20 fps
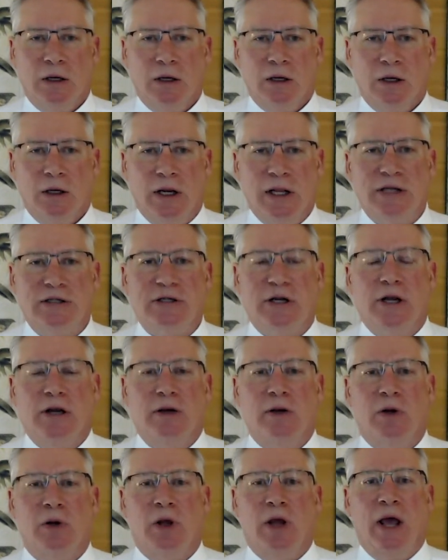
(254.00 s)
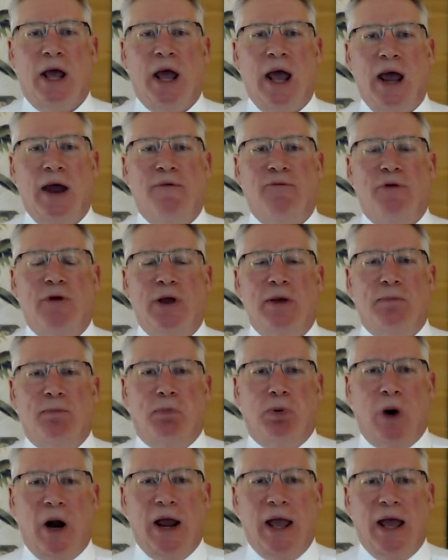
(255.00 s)
Listen, every
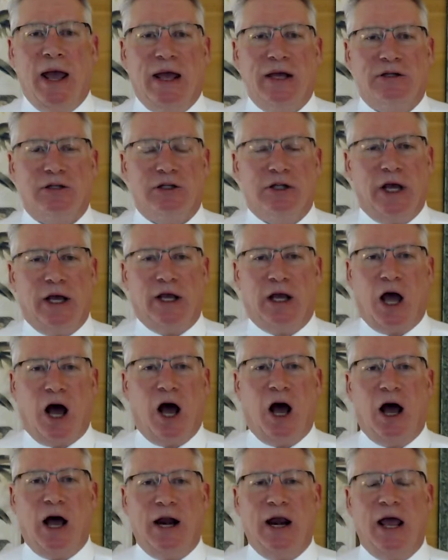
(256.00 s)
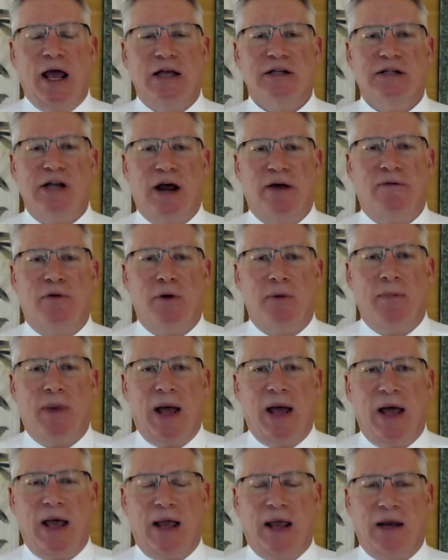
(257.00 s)
branch that God has ever
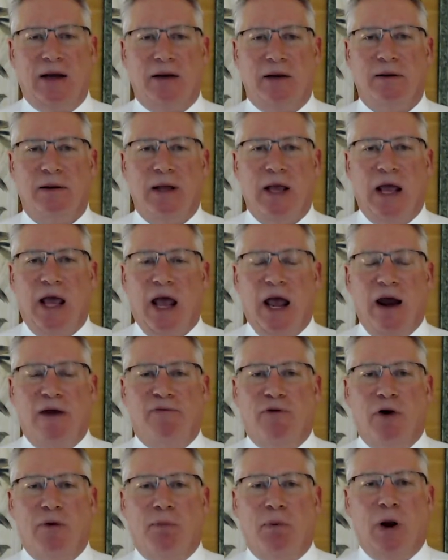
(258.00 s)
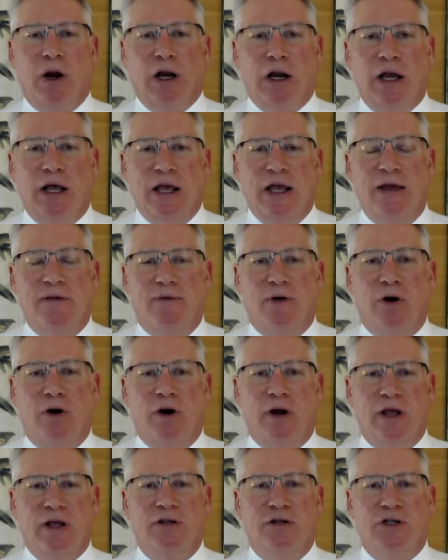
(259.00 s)
made, every believer
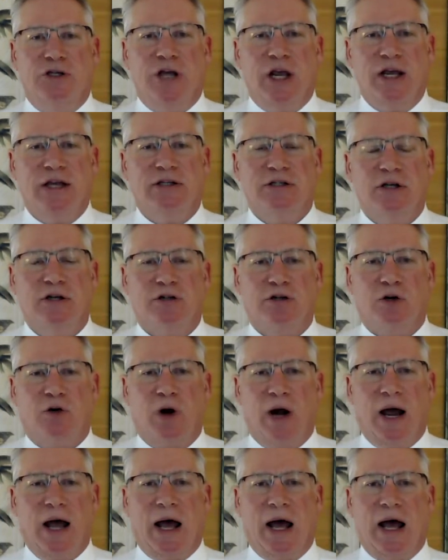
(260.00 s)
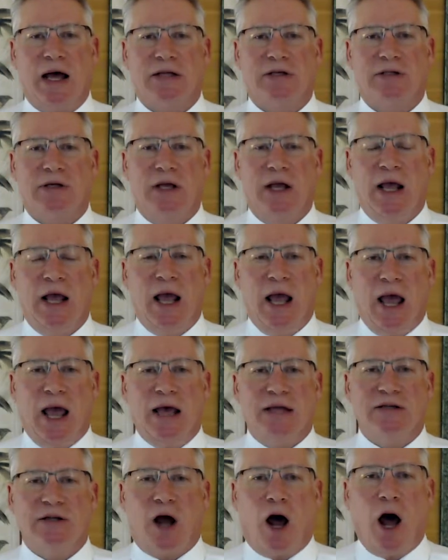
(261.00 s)
in Jesus Christ
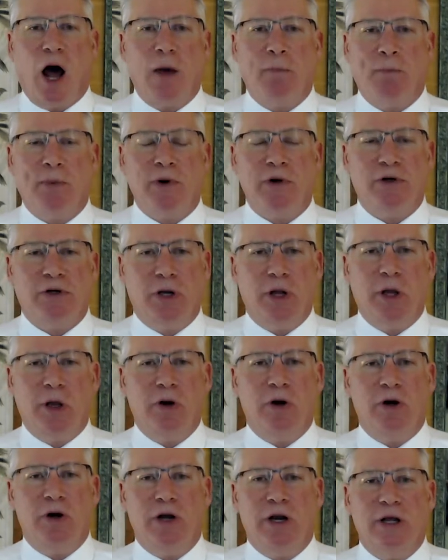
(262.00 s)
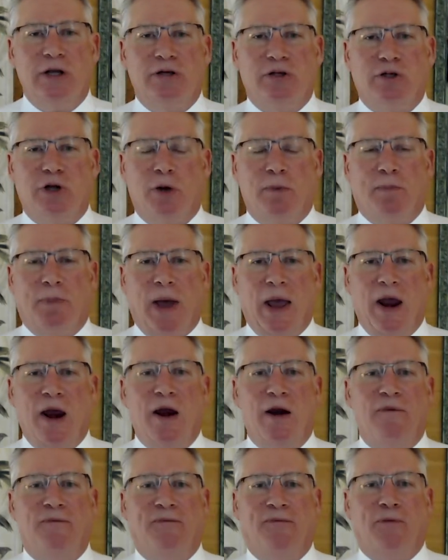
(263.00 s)
has opportunities to
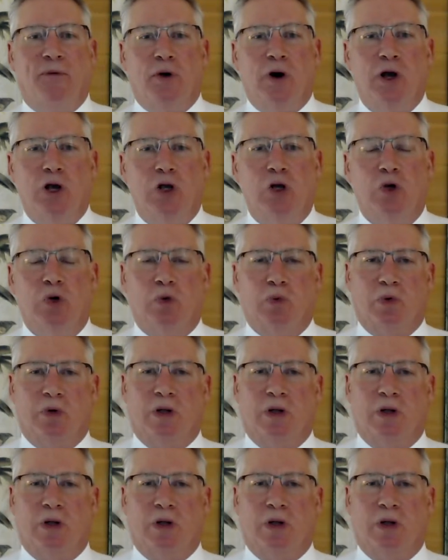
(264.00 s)
bear fruit